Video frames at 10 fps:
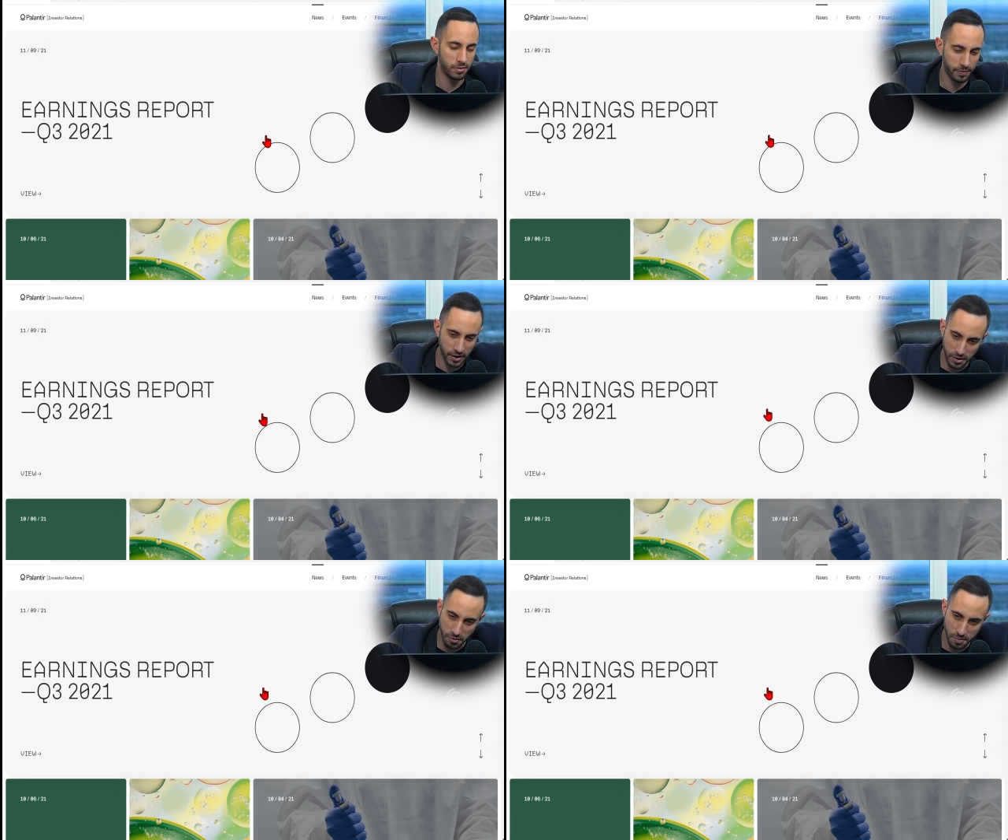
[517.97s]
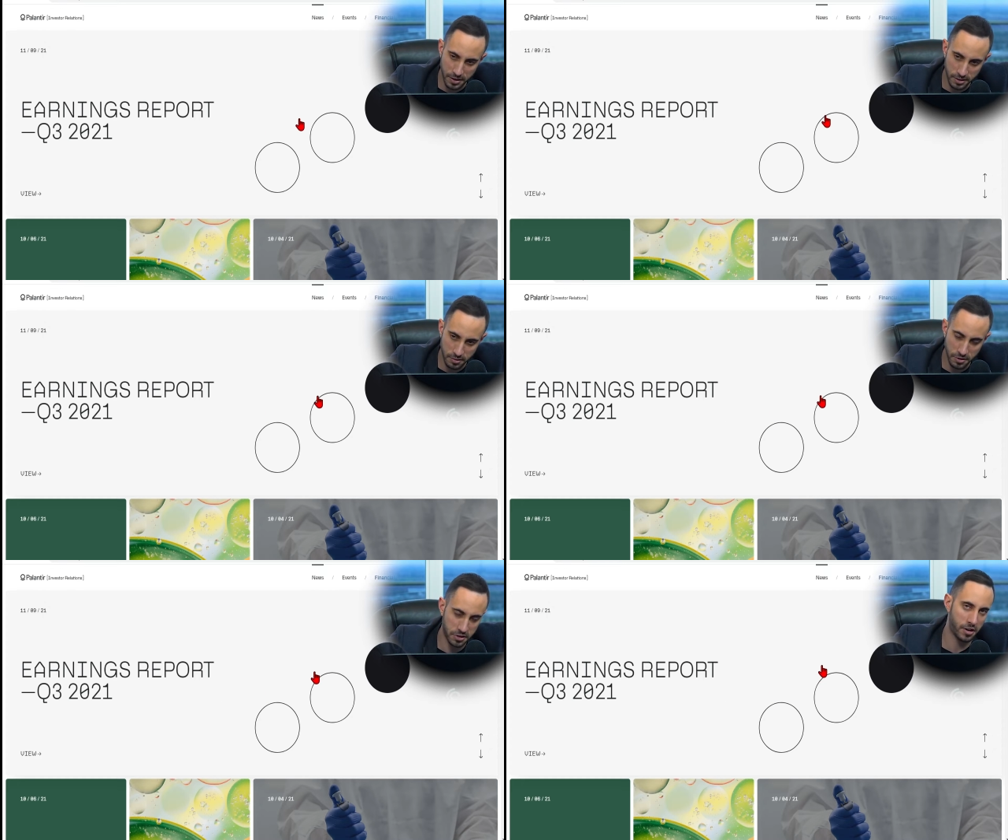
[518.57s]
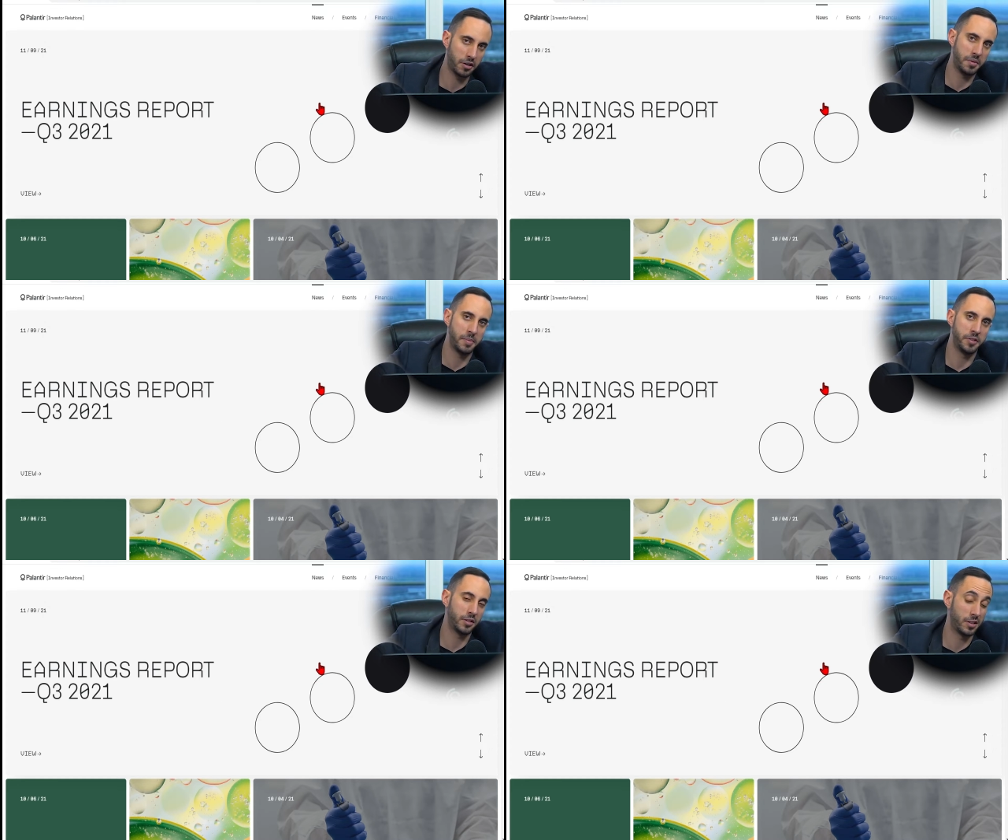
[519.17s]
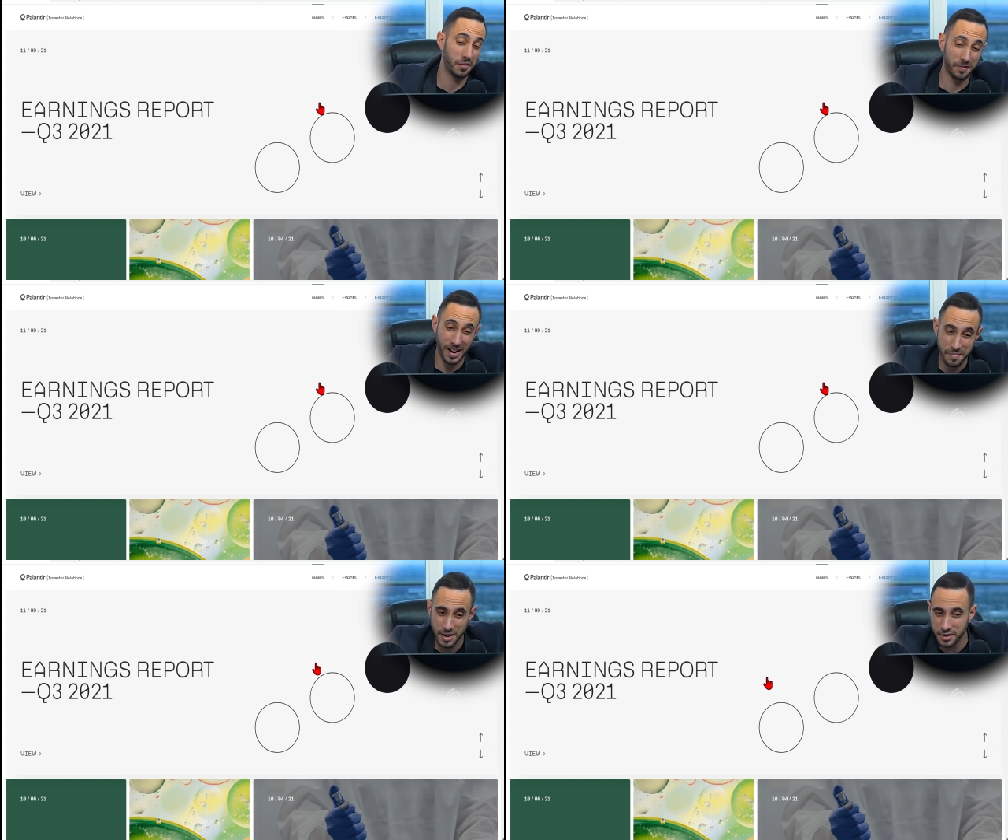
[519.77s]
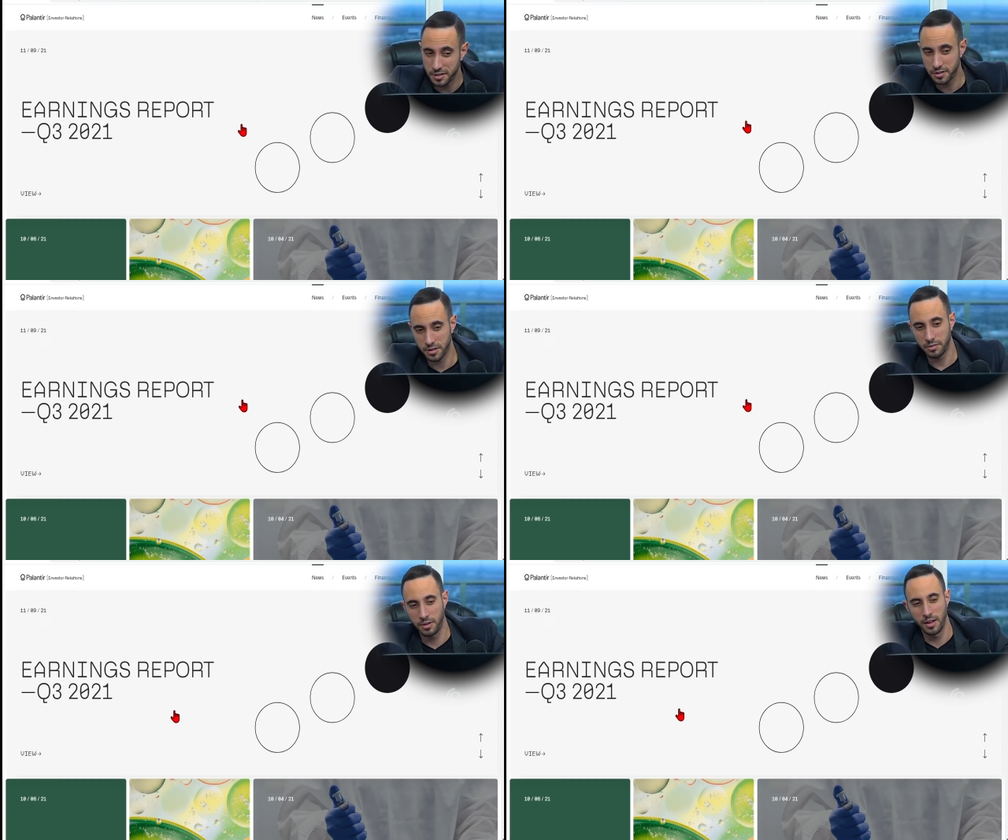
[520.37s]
Video won't be too much longer, maybe just 5 minutes or so.